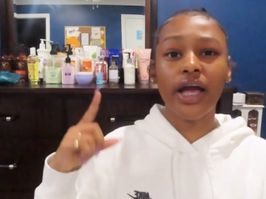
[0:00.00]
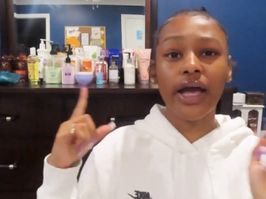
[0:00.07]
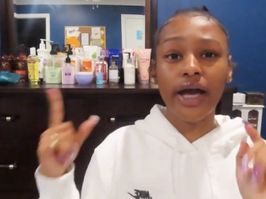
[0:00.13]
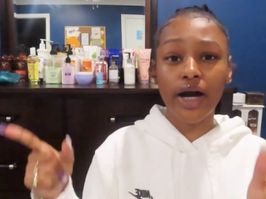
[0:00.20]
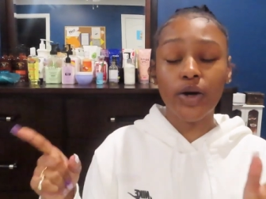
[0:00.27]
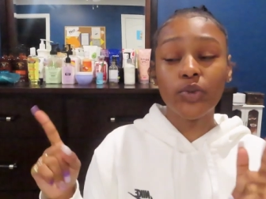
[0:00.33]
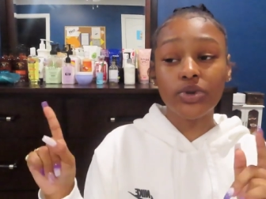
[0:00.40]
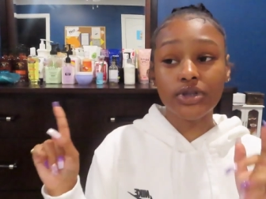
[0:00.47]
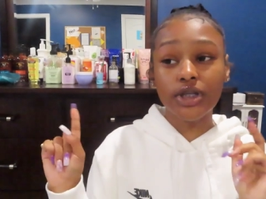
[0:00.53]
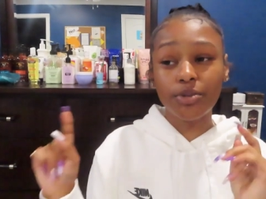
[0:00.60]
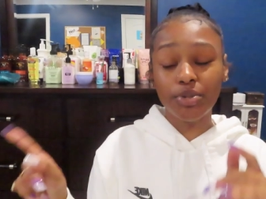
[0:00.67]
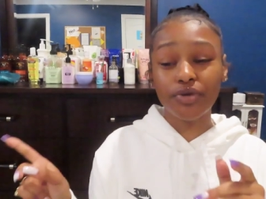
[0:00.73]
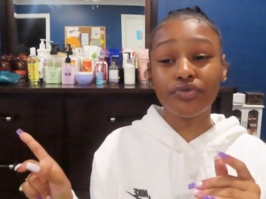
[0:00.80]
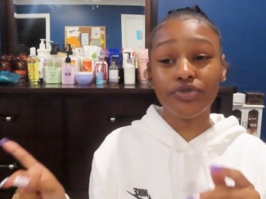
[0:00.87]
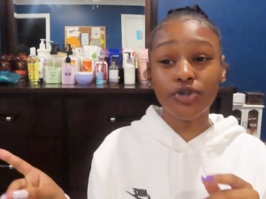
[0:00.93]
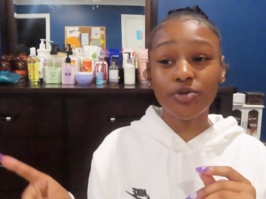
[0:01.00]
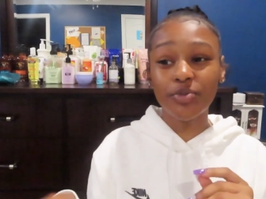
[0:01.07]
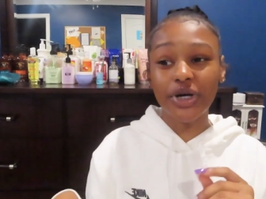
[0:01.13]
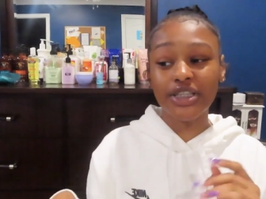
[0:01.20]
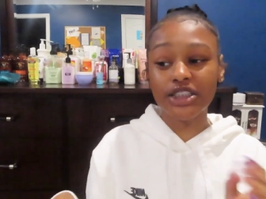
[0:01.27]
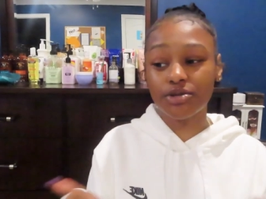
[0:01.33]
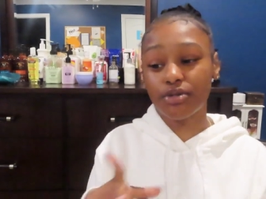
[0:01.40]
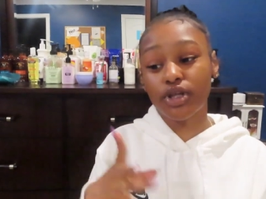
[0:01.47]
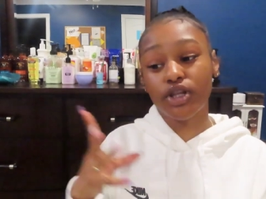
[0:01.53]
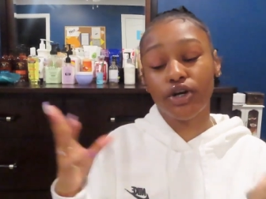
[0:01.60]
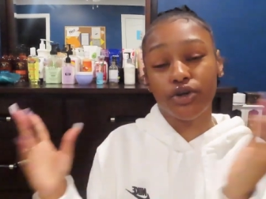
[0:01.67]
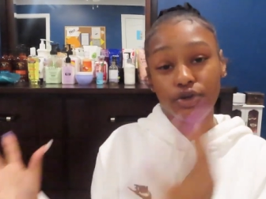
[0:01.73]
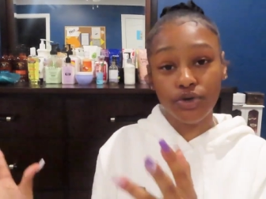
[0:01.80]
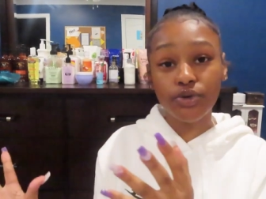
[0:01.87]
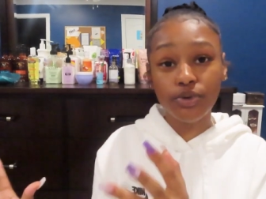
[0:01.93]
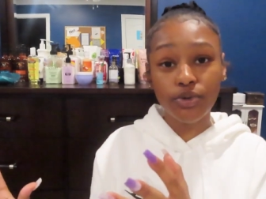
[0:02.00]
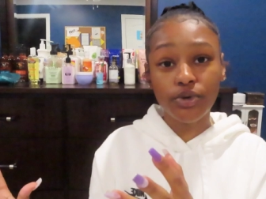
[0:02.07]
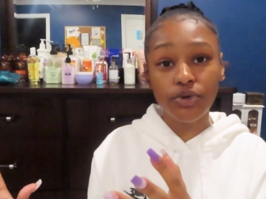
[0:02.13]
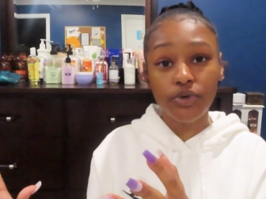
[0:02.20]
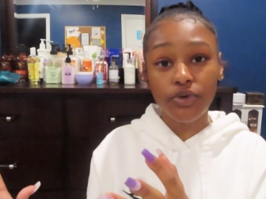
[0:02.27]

house, a perfume might smell on you.